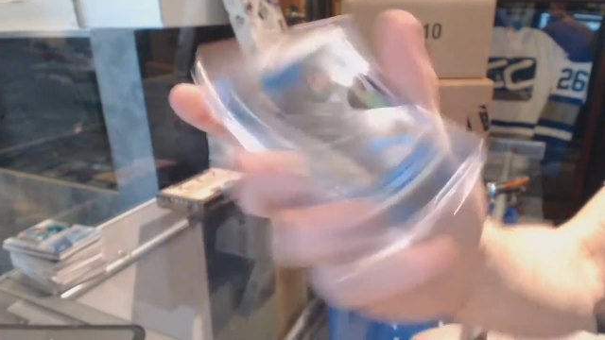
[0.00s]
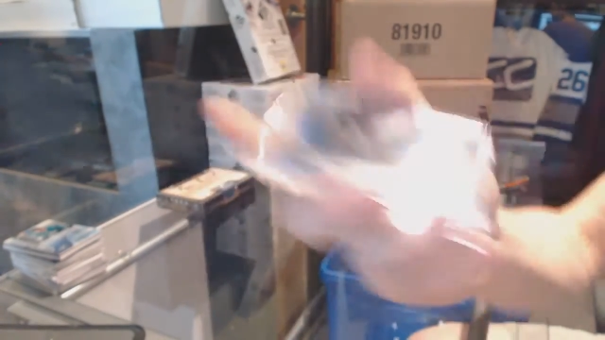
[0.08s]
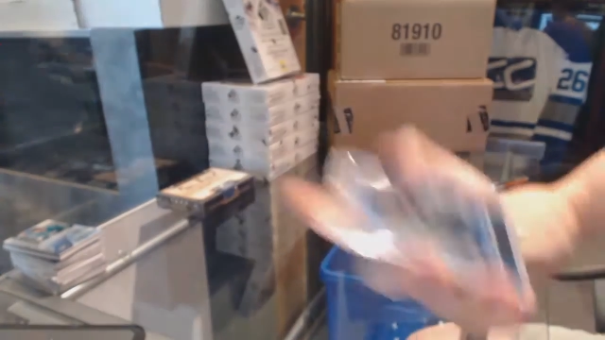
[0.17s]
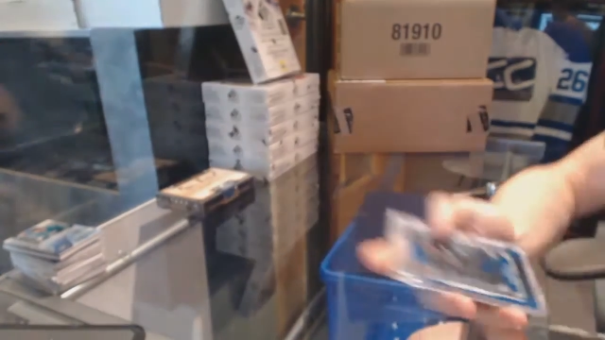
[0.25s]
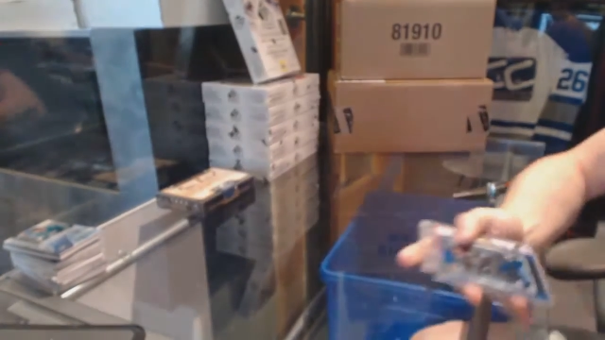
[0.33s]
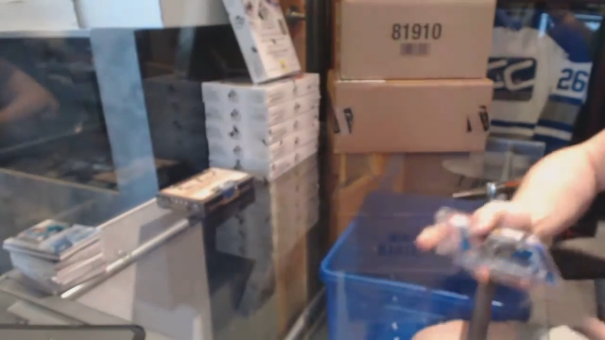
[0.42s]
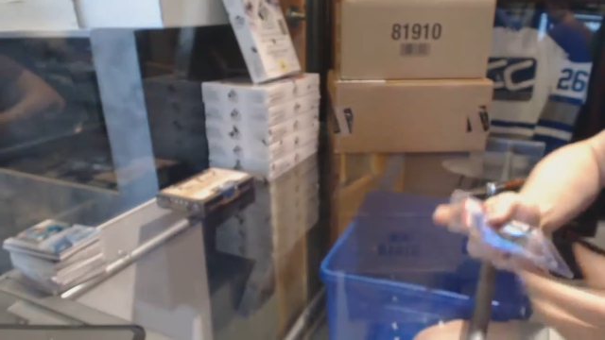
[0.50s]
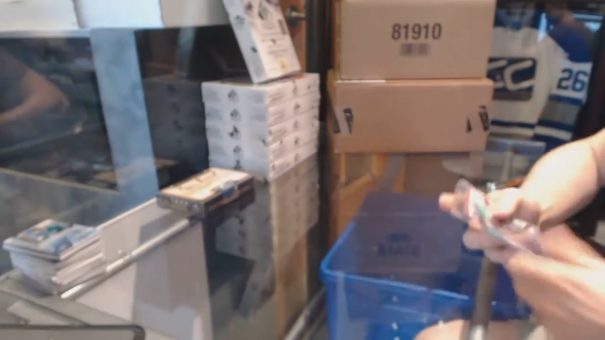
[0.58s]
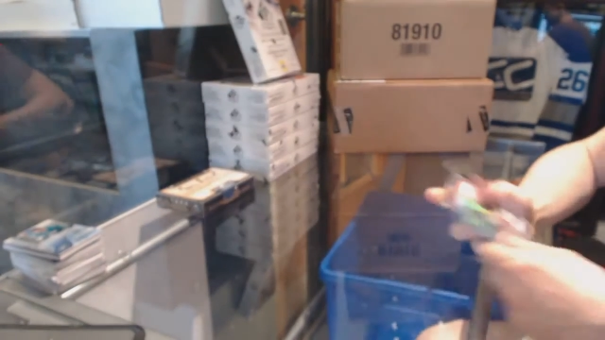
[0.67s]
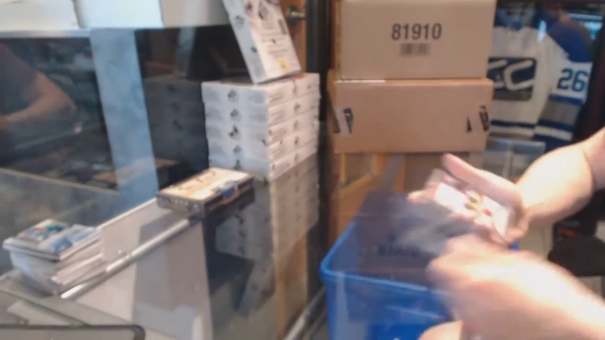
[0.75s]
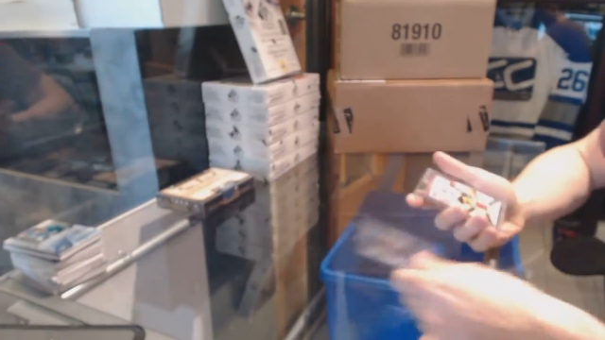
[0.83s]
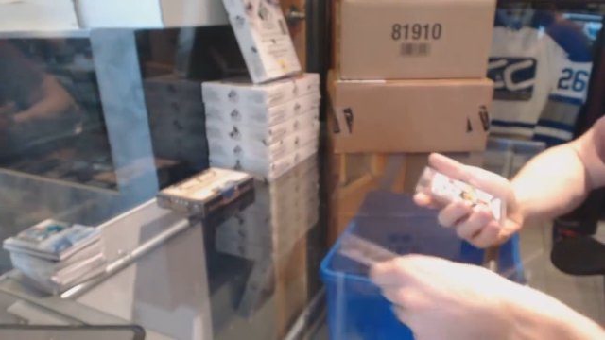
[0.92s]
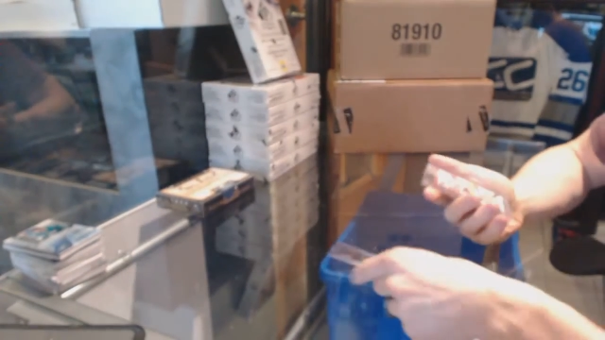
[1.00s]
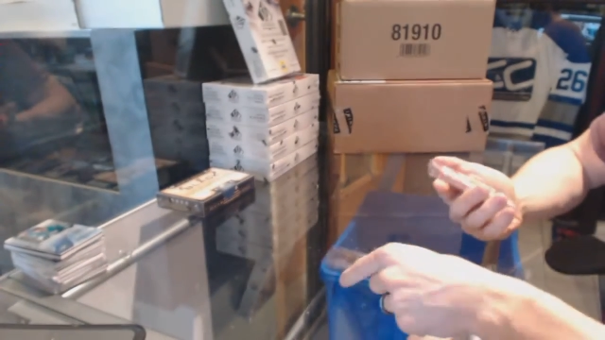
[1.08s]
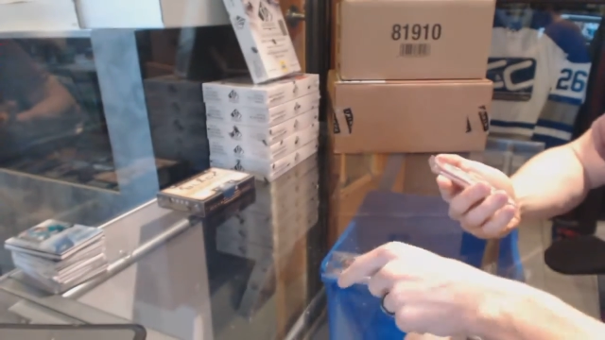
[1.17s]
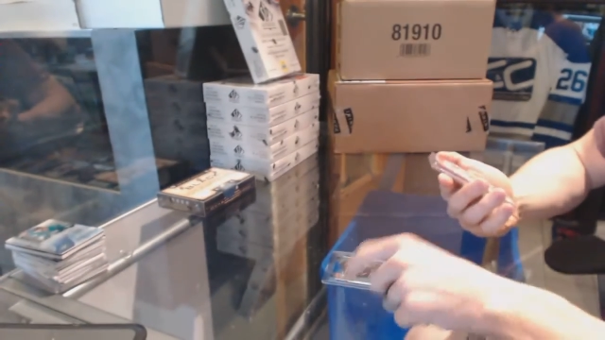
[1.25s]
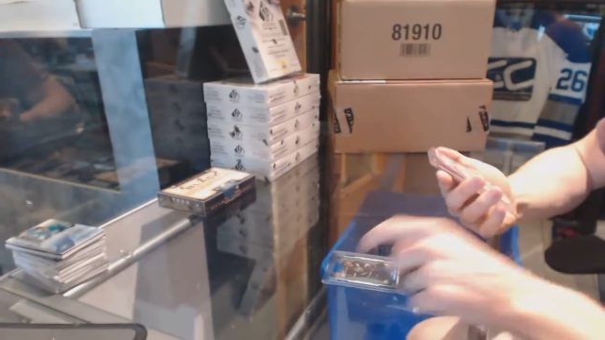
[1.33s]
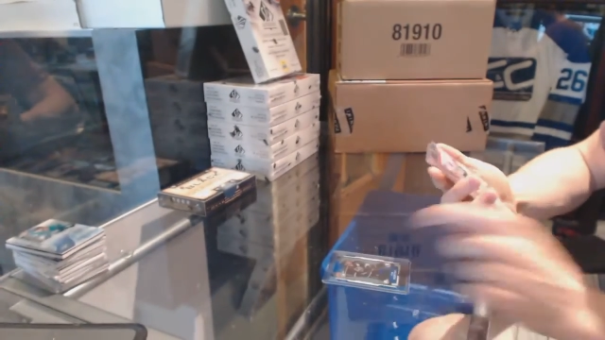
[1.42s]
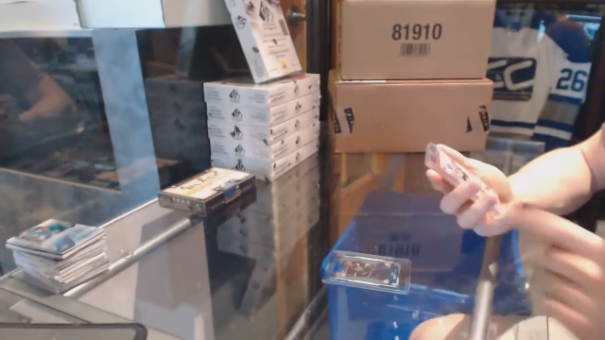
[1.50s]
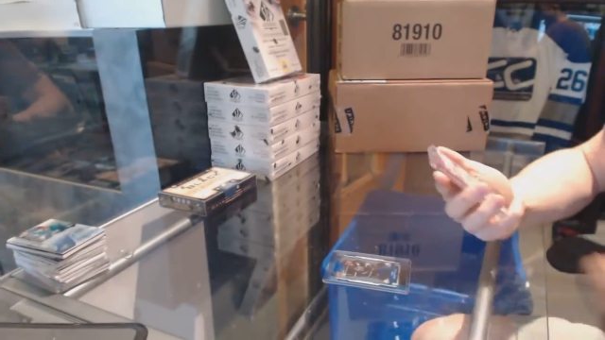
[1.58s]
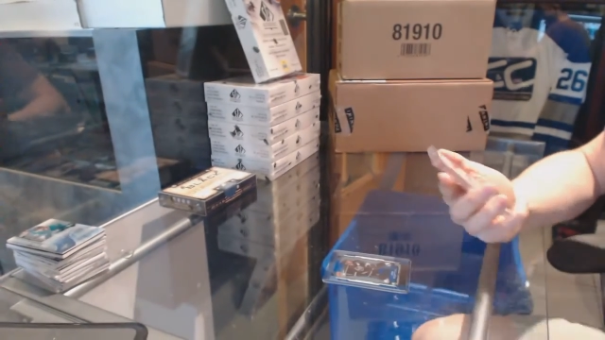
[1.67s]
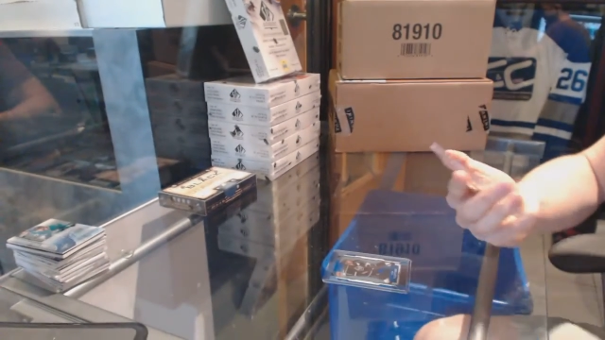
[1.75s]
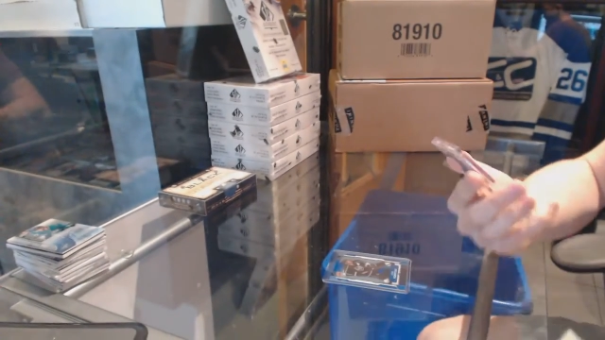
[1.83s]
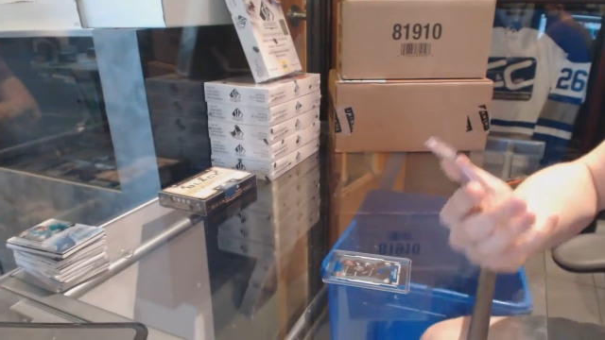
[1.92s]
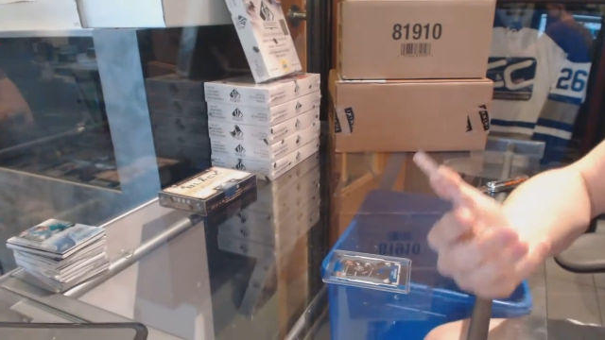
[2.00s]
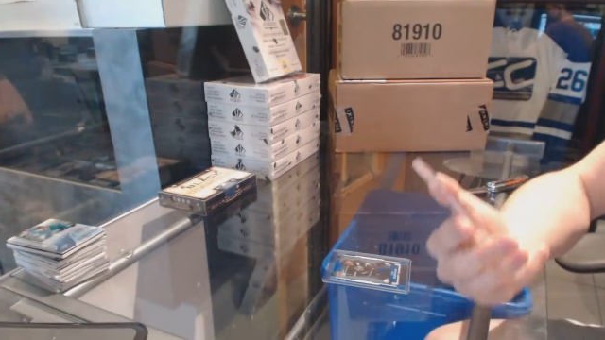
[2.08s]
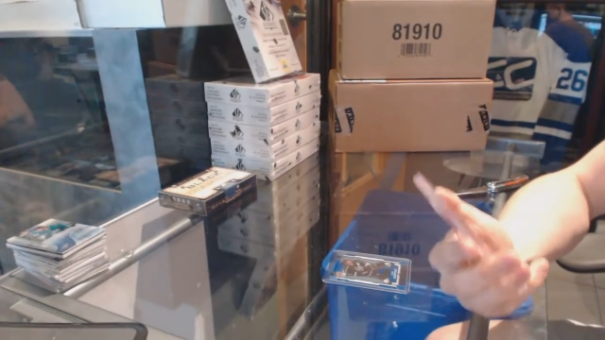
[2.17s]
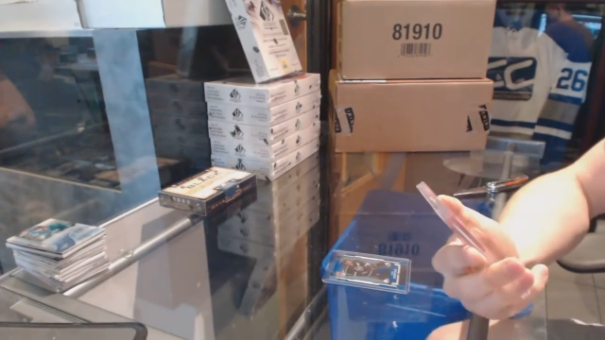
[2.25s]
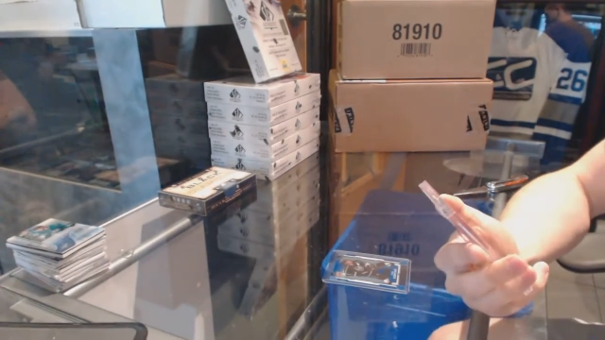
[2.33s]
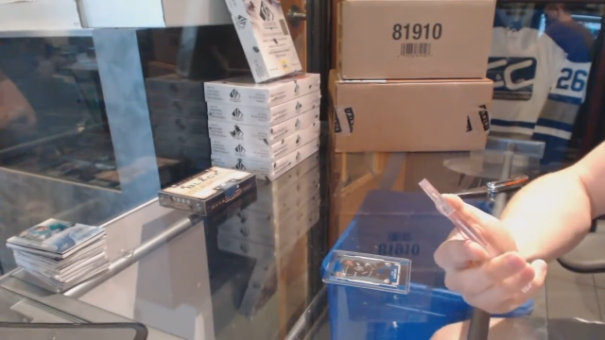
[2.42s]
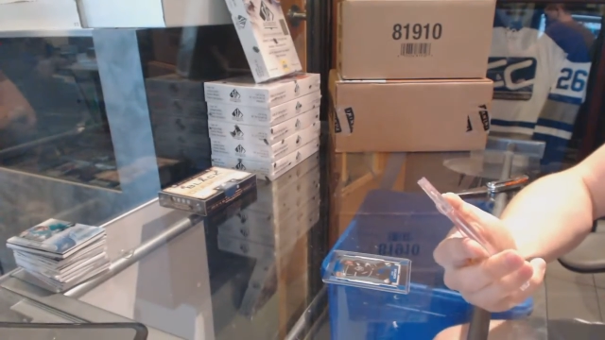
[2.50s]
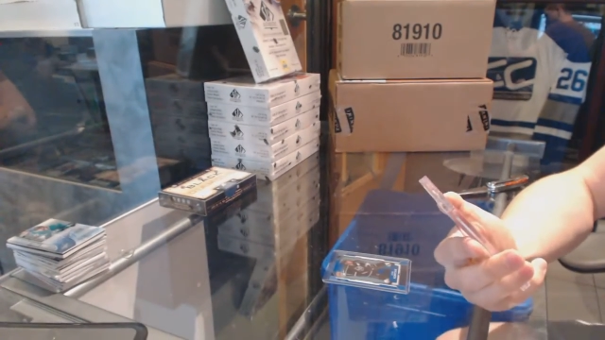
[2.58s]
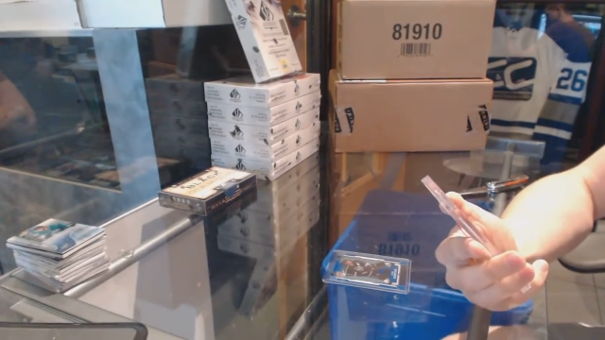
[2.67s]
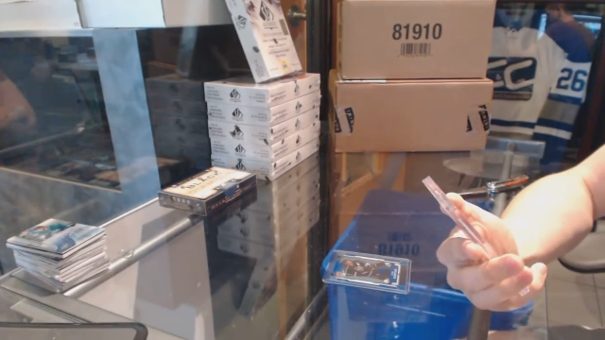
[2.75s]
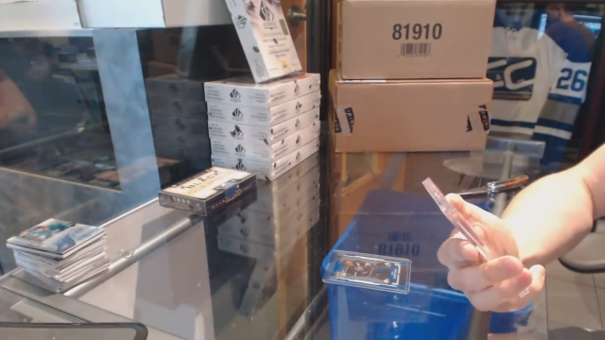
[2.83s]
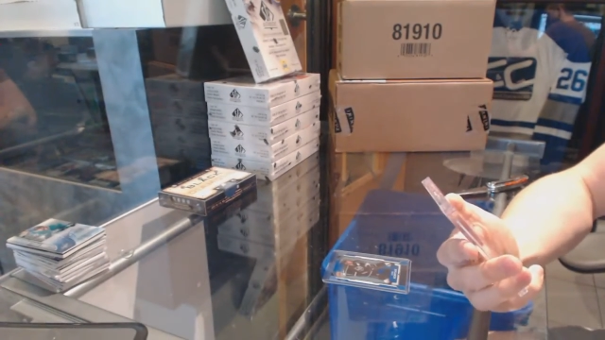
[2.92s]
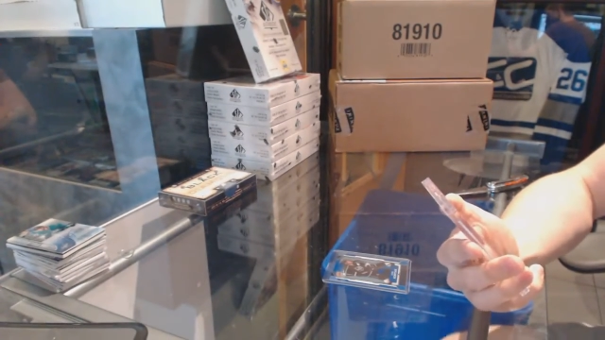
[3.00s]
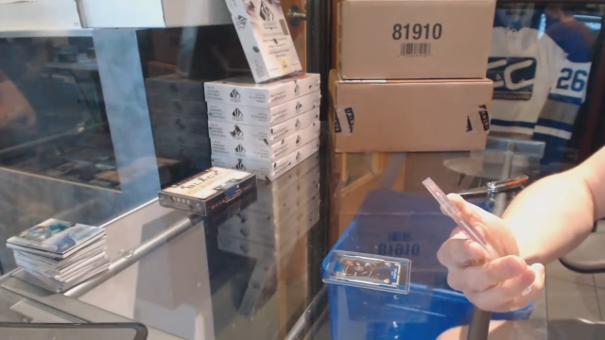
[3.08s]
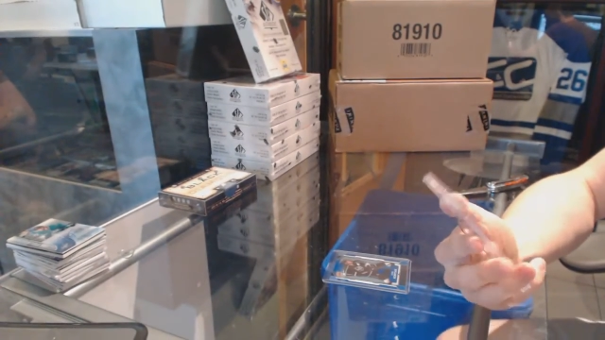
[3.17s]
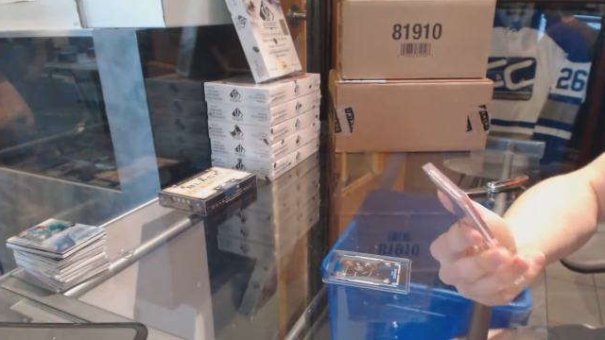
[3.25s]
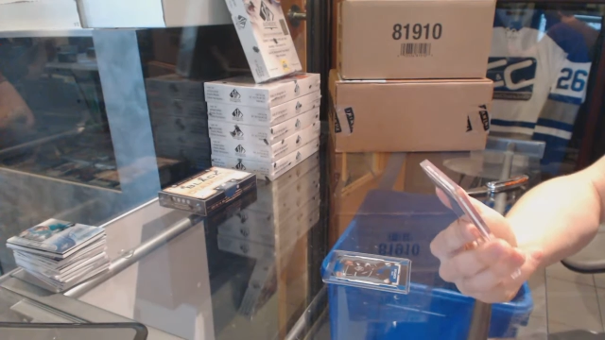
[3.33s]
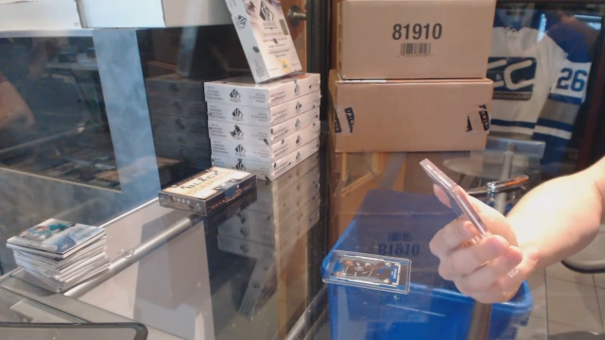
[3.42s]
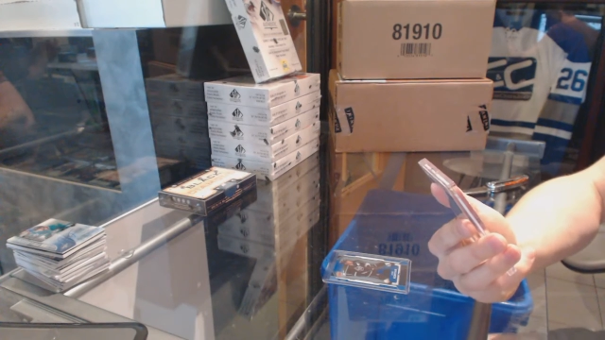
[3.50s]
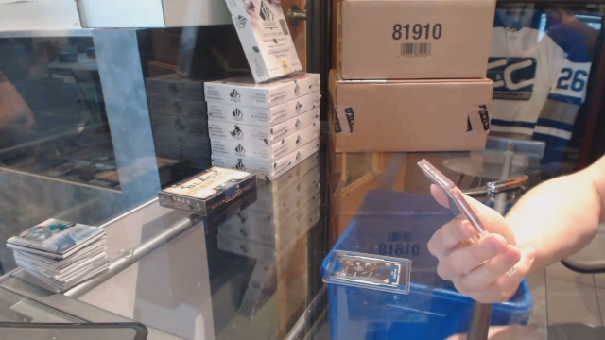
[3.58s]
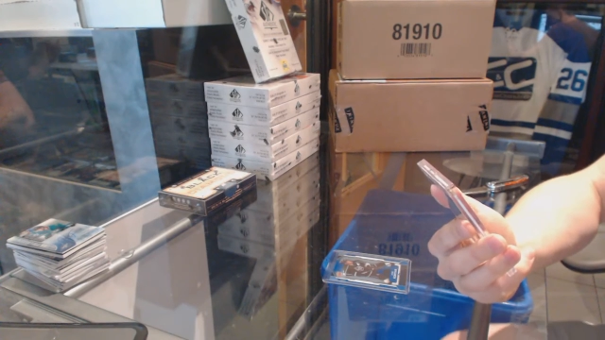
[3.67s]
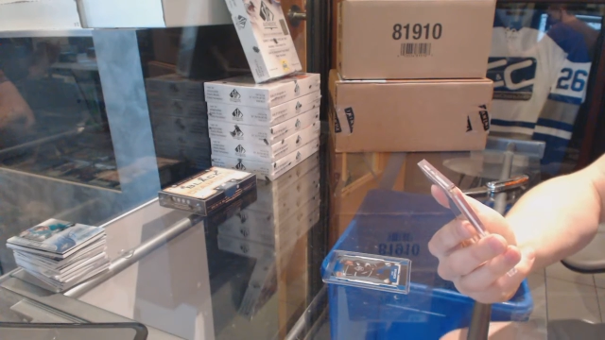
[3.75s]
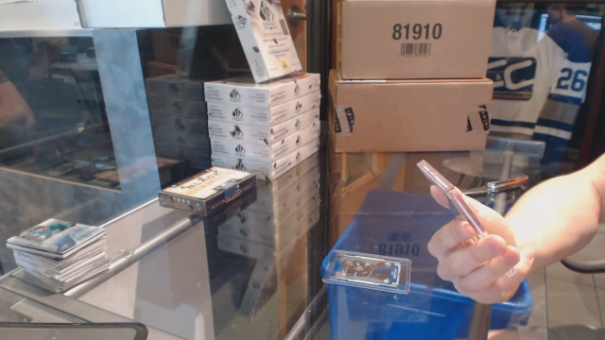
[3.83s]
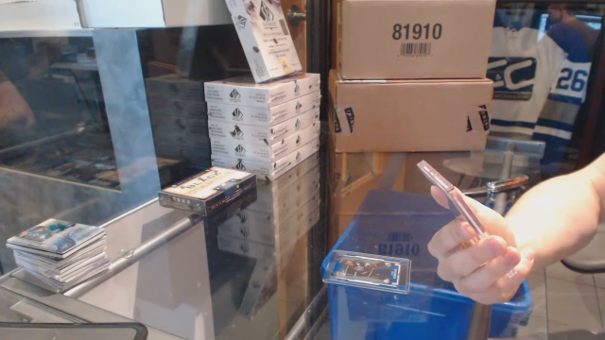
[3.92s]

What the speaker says: No face is visible, so there are no lips to read.